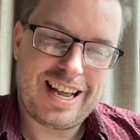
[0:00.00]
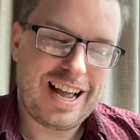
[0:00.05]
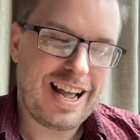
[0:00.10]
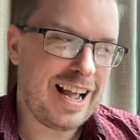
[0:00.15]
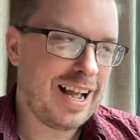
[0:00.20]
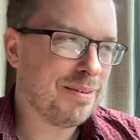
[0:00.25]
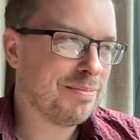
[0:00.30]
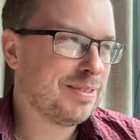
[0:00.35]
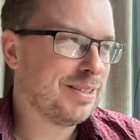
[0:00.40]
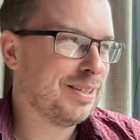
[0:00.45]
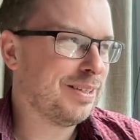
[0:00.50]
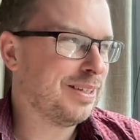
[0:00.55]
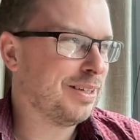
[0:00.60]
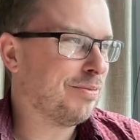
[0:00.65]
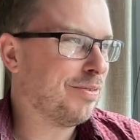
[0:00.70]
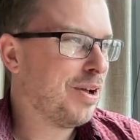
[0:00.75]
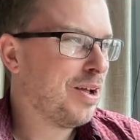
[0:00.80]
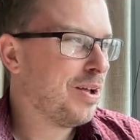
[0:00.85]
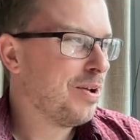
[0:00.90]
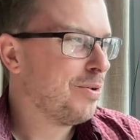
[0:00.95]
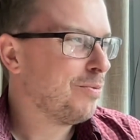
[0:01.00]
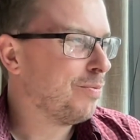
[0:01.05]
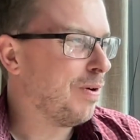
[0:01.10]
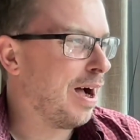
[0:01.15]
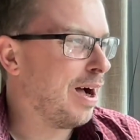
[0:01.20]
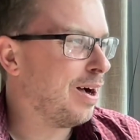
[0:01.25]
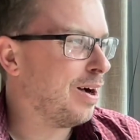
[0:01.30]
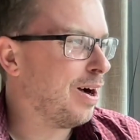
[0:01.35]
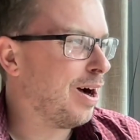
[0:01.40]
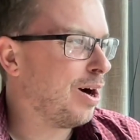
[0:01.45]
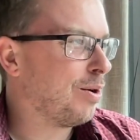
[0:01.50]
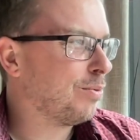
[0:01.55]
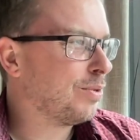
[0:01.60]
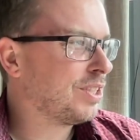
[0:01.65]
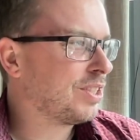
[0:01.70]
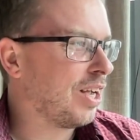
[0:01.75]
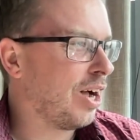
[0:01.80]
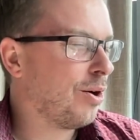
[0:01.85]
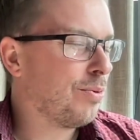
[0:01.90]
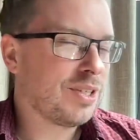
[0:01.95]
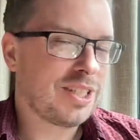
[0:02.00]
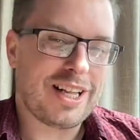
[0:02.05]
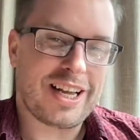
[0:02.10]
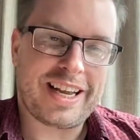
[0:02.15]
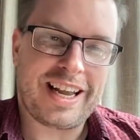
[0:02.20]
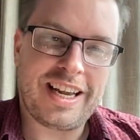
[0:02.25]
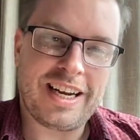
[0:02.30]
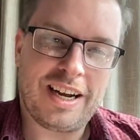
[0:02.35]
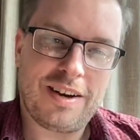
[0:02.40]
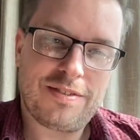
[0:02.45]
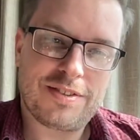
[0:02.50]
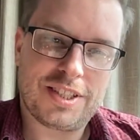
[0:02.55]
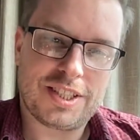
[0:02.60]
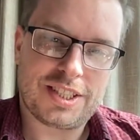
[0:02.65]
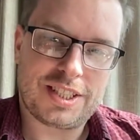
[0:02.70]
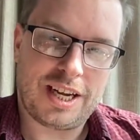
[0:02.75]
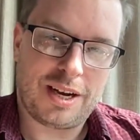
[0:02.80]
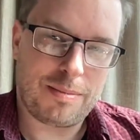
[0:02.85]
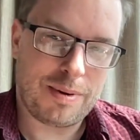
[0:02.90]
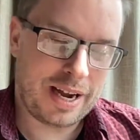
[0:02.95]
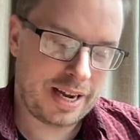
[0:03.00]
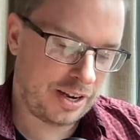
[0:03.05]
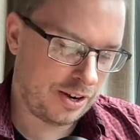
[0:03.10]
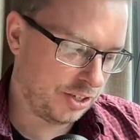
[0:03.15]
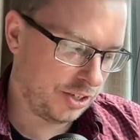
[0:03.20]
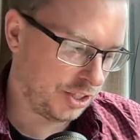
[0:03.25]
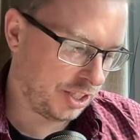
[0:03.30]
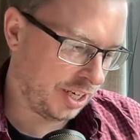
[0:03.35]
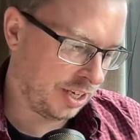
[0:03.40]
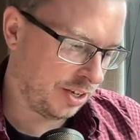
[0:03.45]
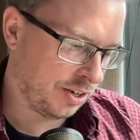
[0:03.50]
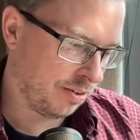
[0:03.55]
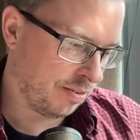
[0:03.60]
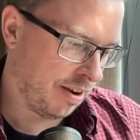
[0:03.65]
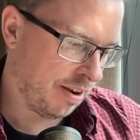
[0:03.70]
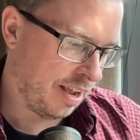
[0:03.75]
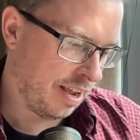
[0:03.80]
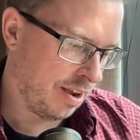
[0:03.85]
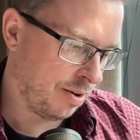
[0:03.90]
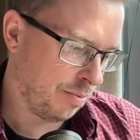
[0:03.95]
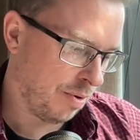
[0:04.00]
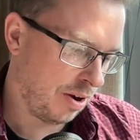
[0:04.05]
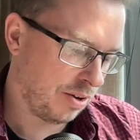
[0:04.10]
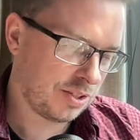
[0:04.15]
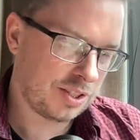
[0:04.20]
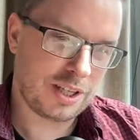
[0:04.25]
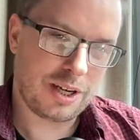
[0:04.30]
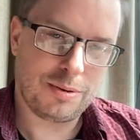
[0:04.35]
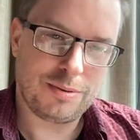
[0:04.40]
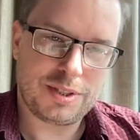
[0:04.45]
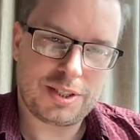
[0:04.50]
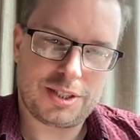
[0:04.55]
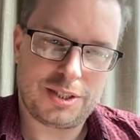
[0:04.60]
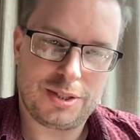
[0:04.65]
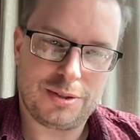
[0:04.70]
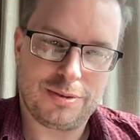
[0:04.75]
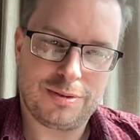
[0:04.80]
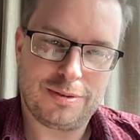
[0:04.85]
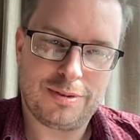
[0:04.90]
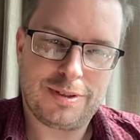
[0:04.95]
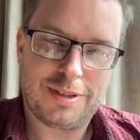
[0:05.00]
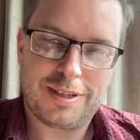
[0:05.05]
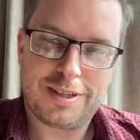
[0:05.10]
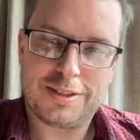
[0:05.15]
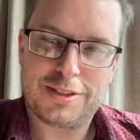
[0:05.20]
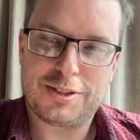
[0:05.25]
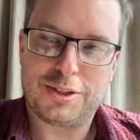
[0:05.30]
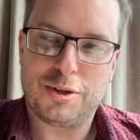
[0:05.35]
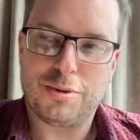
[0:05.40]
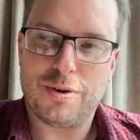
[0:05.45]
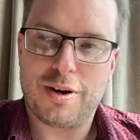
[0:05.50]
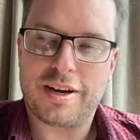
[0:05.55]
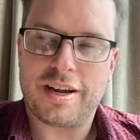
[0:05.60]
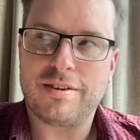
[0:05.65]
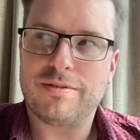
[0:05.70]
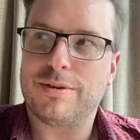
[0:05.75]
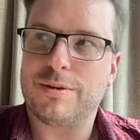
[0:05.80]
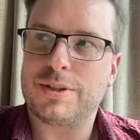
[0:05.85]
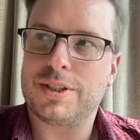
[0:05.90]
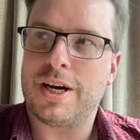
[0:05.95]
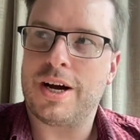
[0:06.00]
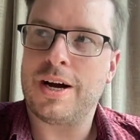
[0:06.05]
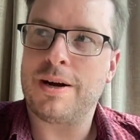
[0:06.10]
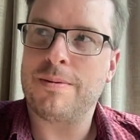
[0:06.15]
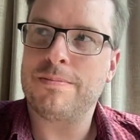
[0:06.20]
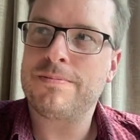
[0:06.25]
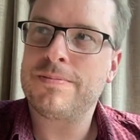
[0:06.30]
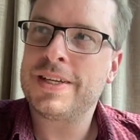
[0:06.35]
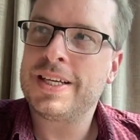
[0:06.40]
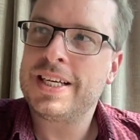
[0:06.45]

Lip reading: Absolutely. I was lucky enough to start my coaching career whilst I was still working full time.